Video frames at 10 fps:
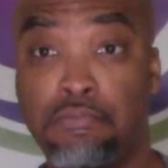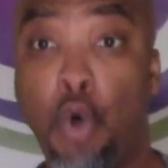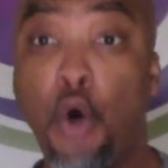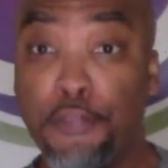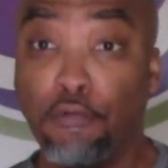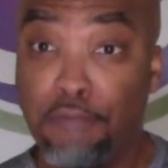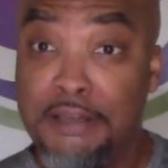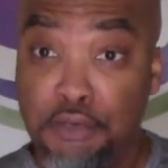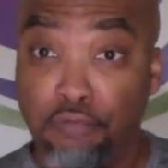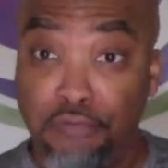on the
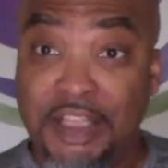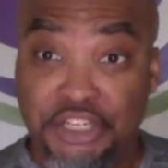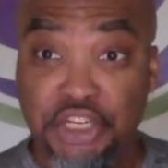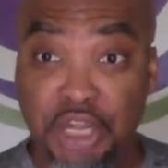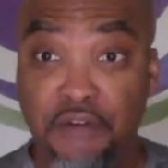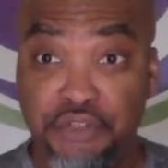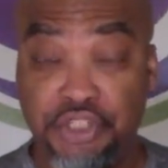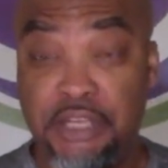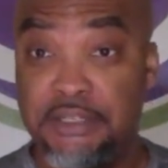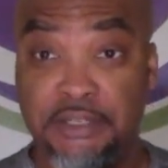resurrection of
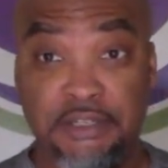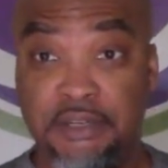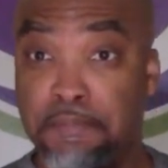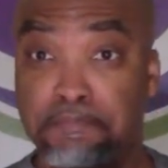Jesus.